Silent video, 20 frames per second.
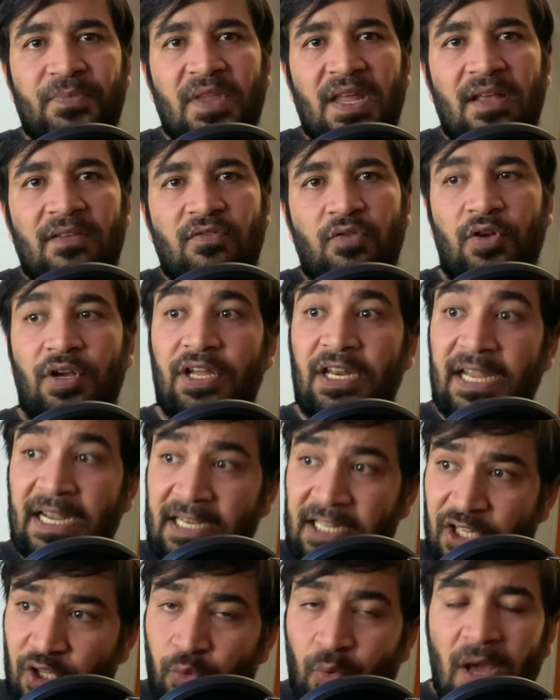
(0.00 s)
So create
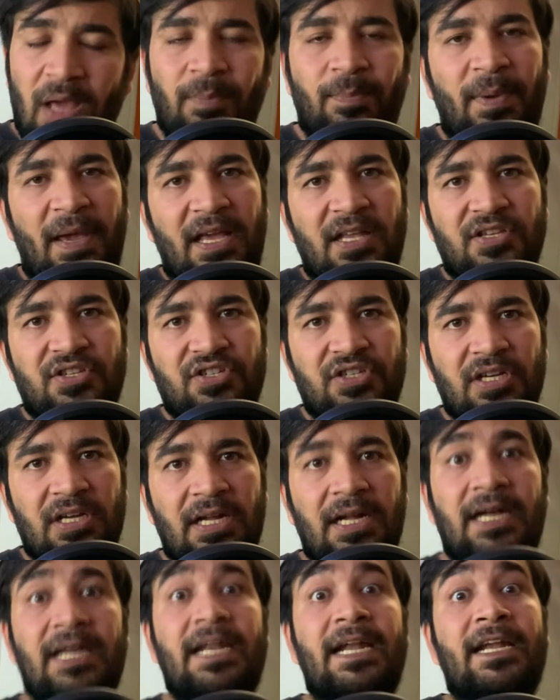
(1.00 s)
a UI page,
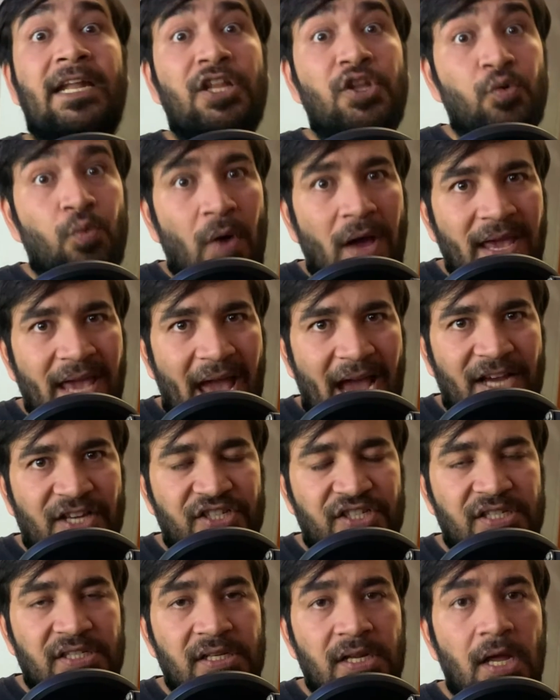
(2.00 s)
create a UI
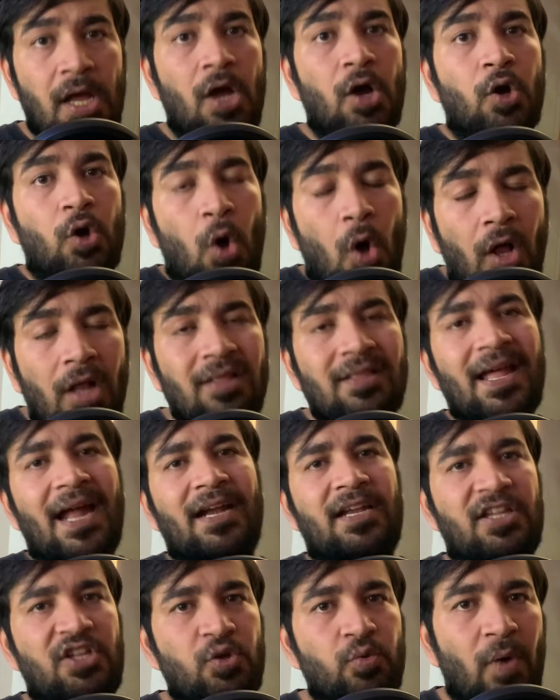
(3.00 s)
action, call
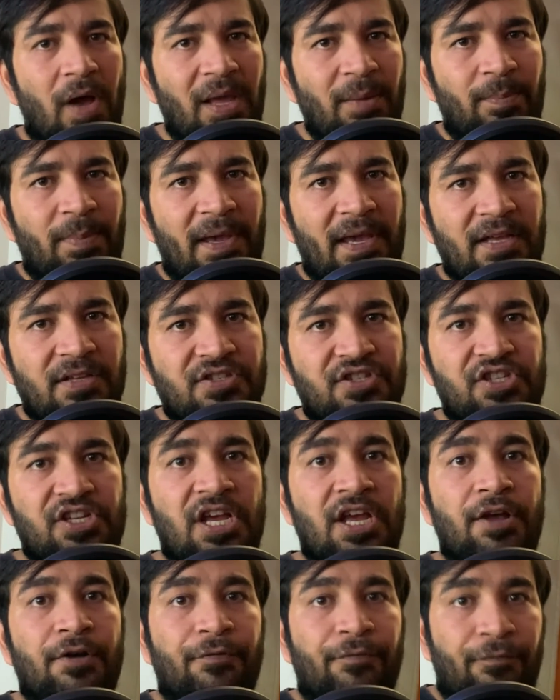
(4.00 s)
that UI page
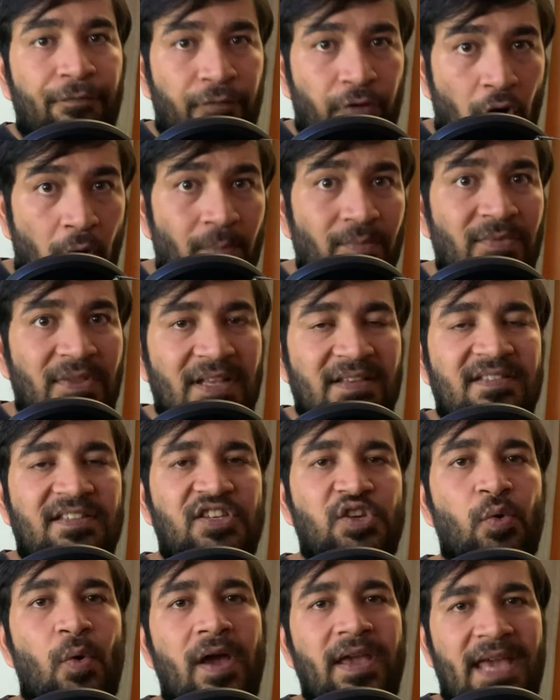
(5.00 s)
from this
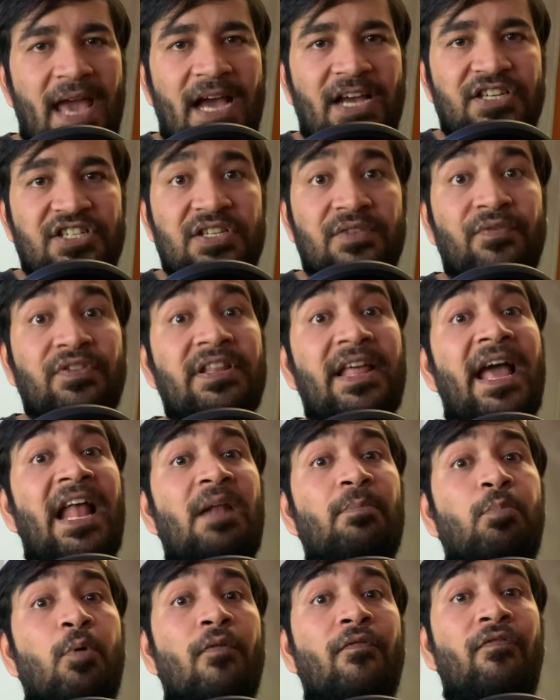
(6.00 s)
UI action with the
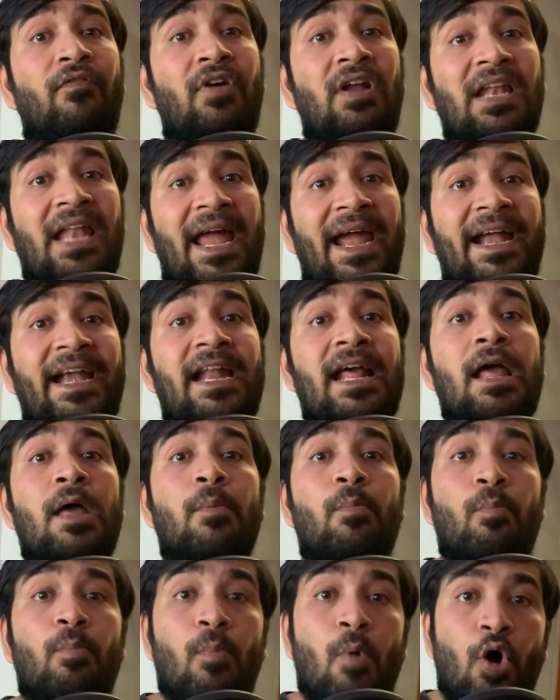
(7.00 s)
help of glide
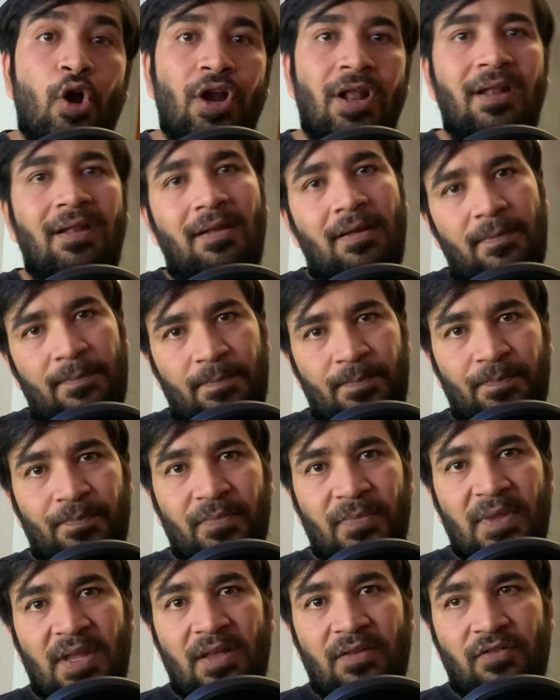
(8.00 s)
modal.
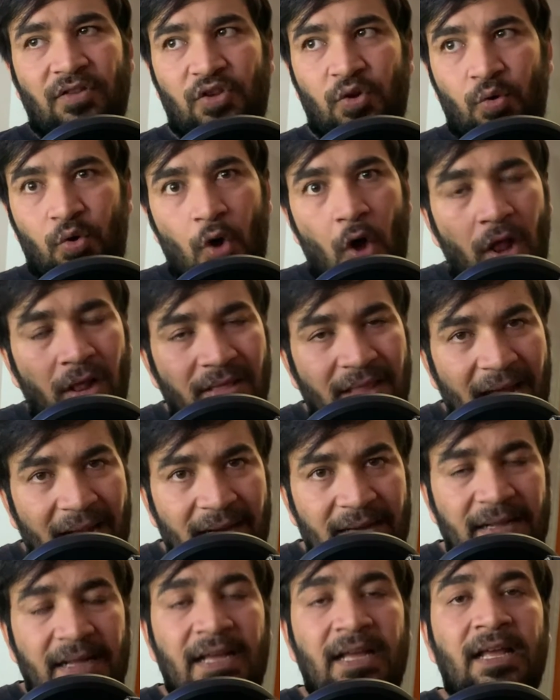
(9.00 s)
So you call
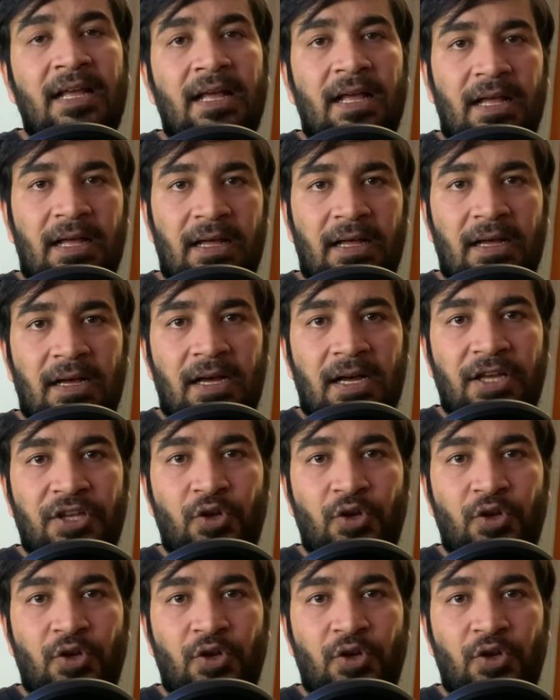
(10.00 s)
that uh, a